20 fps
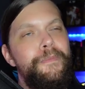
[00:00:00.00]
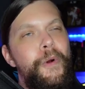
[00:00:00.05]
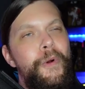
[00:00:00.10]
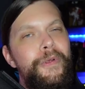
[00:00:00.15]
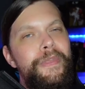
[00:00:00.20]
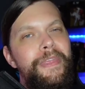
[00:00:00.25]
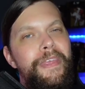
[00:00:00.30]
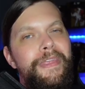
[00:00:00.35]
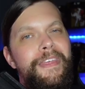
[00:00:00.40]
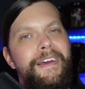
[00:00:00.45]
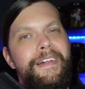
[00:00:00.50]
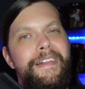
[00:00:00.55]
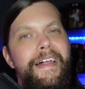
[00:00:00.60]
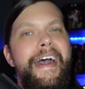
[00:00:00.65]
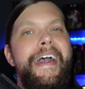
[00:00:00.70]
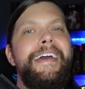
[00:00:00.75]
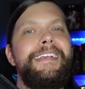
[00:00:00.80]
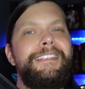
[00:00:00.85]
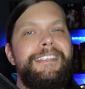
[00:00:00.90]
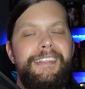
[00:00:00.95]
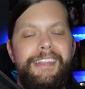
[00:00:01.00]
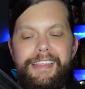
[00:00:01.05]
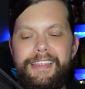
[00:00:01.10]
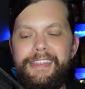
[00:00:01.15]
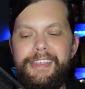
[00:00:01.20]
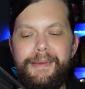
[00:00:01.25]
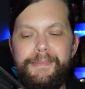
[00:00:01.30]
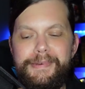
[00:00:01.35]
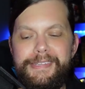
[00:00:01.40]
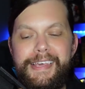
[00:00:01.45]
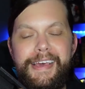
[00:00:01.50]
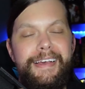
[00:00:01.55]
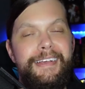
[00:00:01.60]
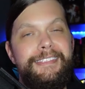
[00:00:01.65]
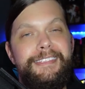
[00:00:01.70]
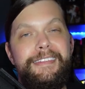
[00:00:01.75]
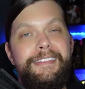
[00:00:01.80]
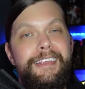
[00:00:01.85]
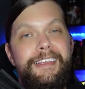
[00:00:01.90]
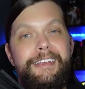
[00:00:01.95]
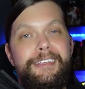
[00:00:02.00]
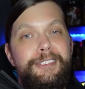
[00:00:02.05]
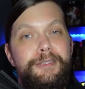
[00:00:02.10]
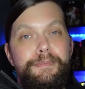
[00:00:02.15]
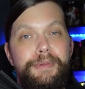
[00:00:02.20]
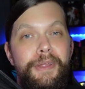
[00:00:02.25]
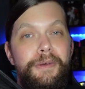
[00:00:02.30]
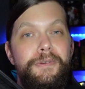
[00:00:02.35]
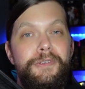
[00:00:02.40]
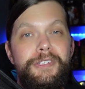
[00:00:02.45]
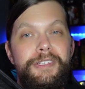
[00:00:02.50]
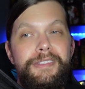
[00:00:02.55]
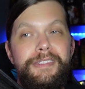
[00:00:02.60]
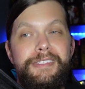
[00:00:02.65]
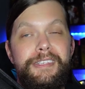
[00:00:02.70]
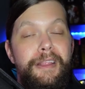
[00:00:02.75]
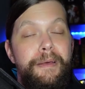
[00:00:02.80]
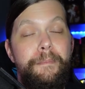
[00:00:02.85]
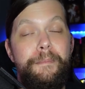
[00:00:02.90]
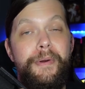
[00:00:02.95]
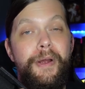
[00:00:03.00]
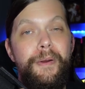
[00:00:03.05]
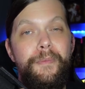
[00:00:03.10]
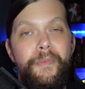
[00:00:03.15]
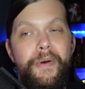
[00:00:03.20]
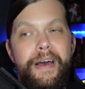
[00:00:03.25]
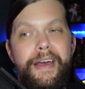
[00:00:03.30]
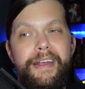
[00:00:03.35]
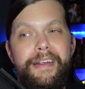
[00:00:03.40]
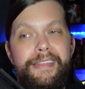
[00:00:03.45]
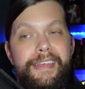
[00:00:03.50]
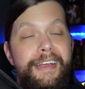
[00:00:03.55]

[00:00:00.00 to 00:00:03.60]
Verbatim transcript: more than the glass and the thumbtacks and the explosions and the barbed wire.